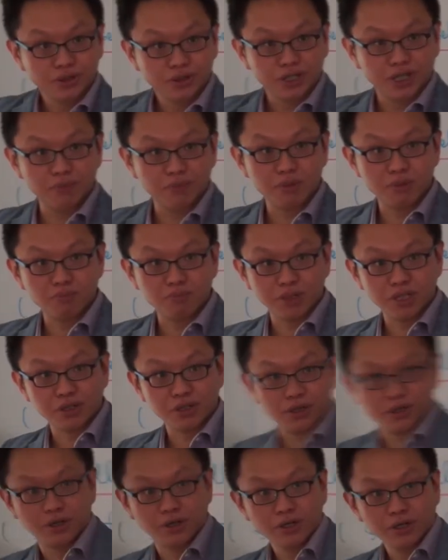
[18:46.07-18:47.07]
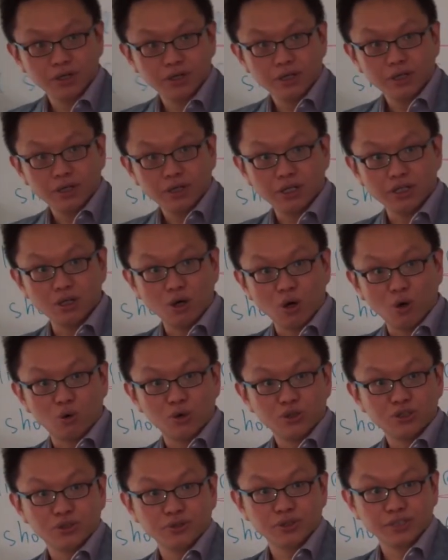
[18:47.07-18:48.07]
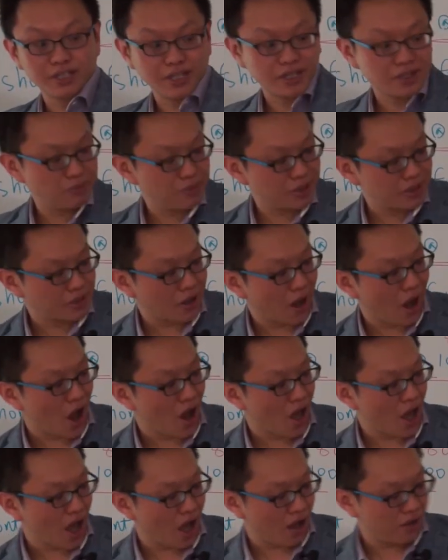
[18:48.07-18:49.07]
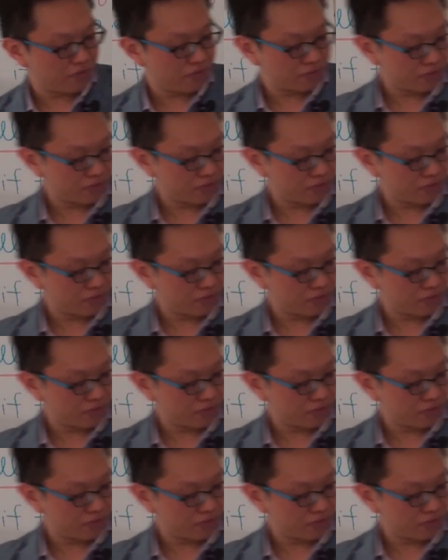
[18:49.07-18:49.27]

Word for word: can be bigger in the original segment I have.